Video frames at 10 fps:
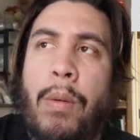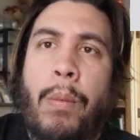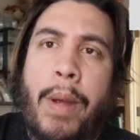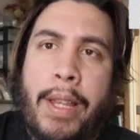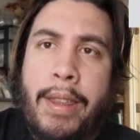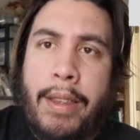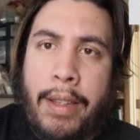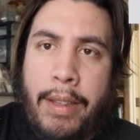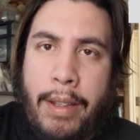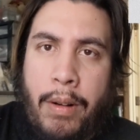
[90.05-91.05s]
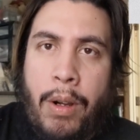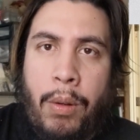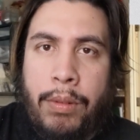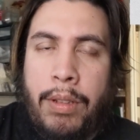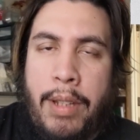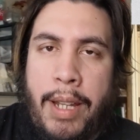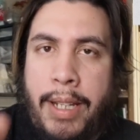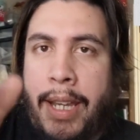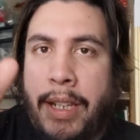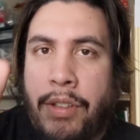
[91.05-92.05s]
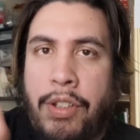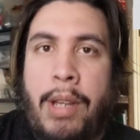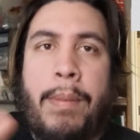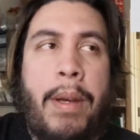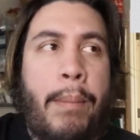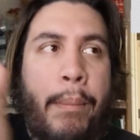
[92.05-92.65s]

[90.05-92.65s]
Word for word: with their own dedicated chip,